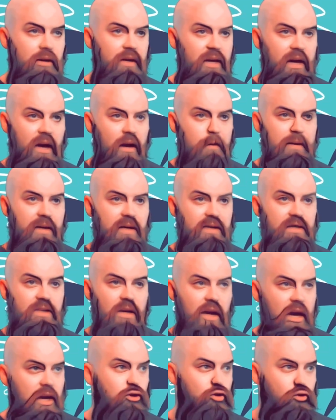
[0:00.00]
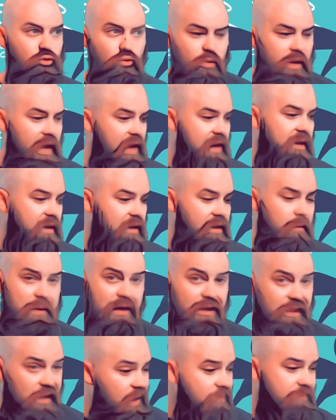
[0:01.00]
to God because God created him
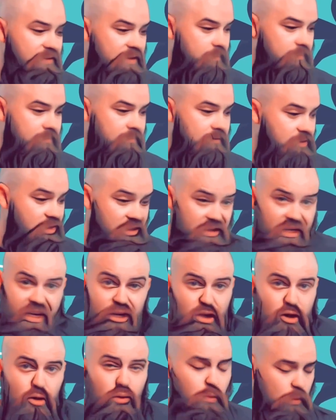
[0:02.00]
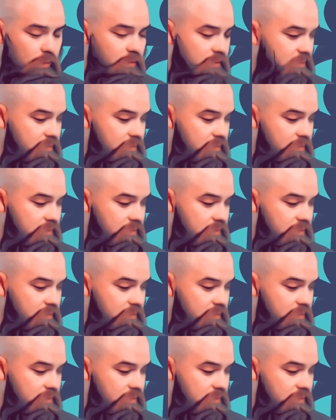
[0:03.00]
and loved him, just like you.